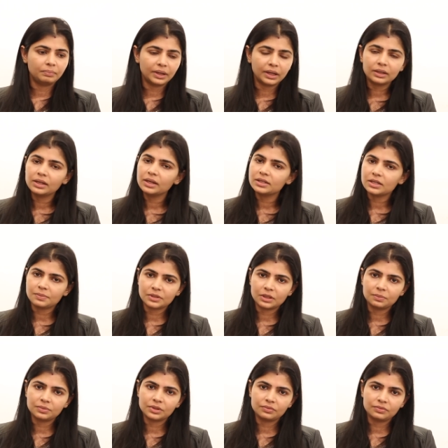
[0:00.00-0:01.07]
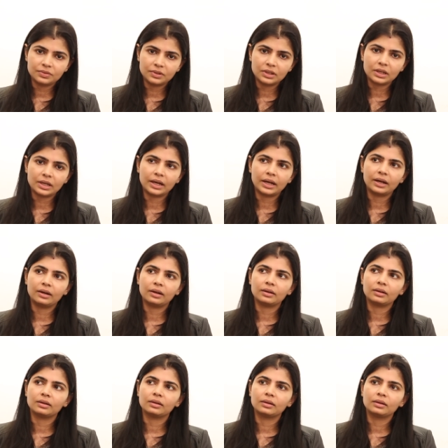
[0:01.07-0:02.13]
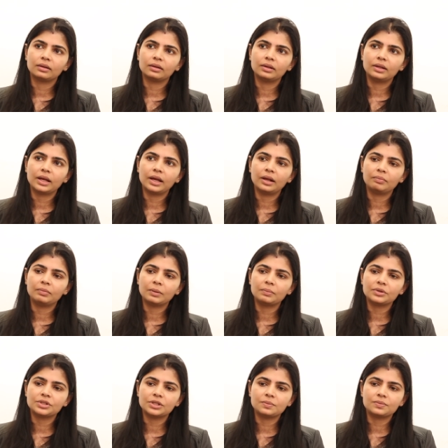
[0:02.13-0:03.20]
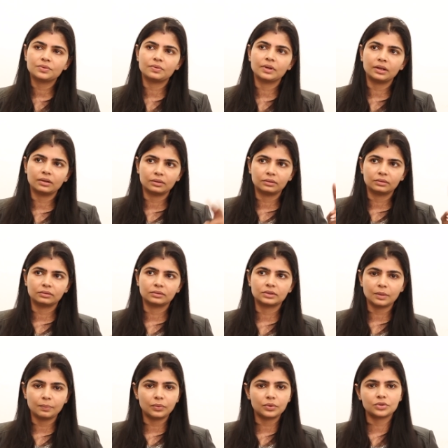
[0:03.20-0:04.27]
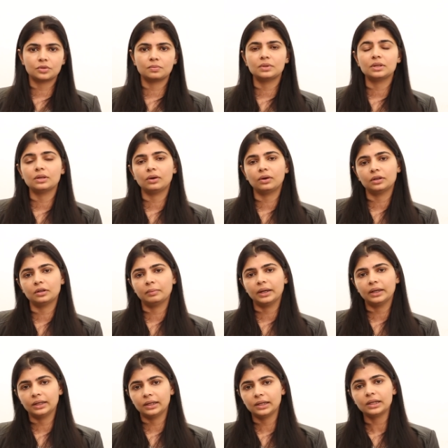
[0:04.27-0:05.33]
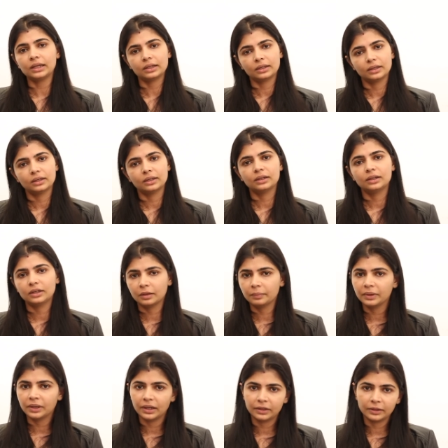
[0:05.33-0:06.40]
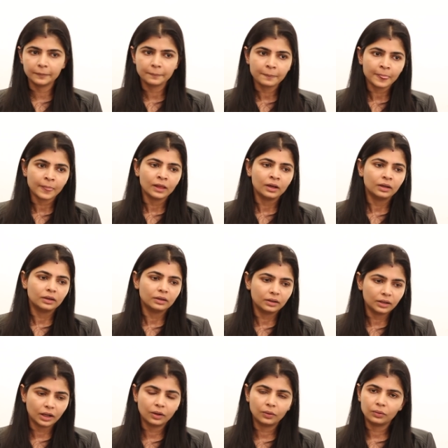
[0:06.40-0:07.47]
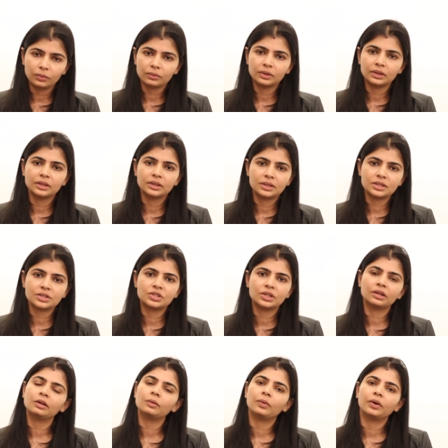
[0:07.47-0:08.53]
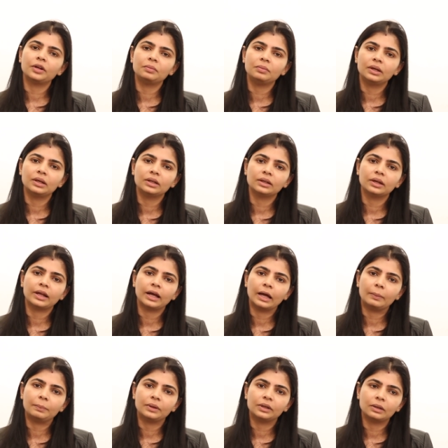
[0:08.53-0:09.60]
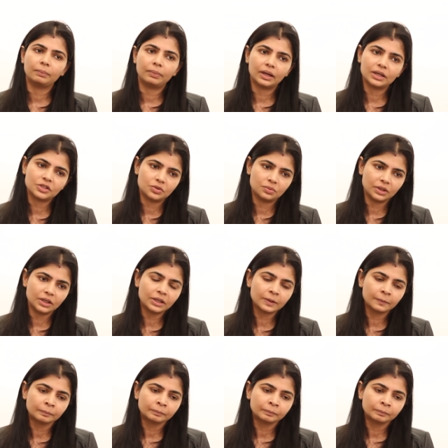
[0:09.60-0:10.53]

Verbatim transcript: paid their subscription fee and their memberships were supposed to be automatically terminated. Now, in this general body meeting that happened the past week,